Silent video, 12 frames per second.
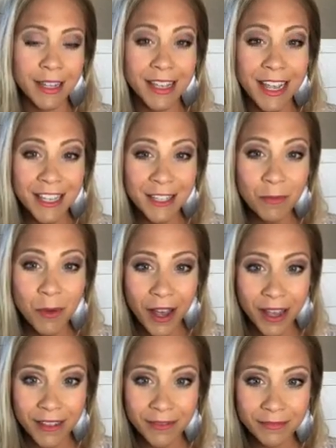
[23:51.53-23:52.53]
Guess
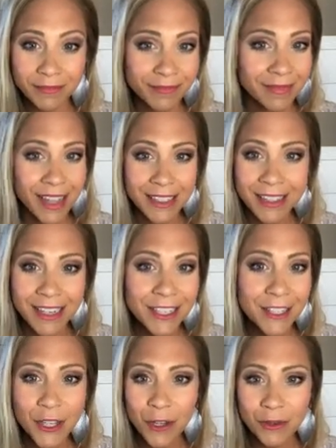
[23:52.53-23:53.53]
what? That's an
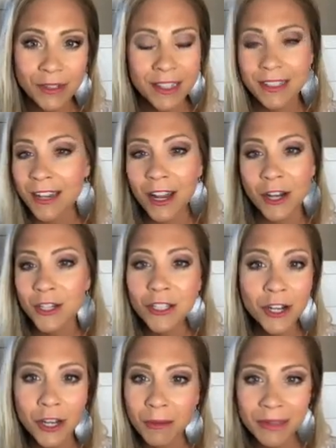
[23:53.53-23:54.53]
excuse. It's not your
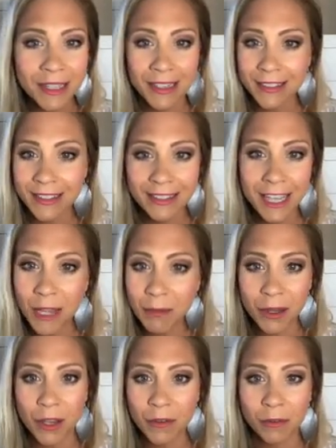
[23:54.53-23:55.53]
circumstances
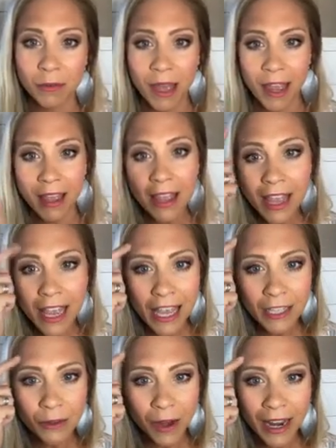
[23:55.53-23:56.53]
keeping you from that.
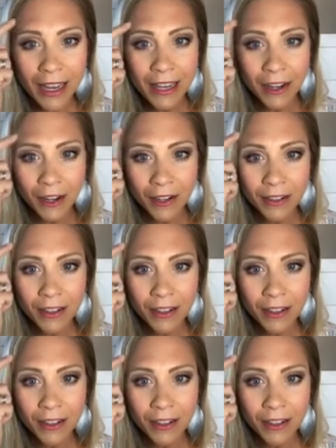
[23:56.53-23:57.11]
It's right here.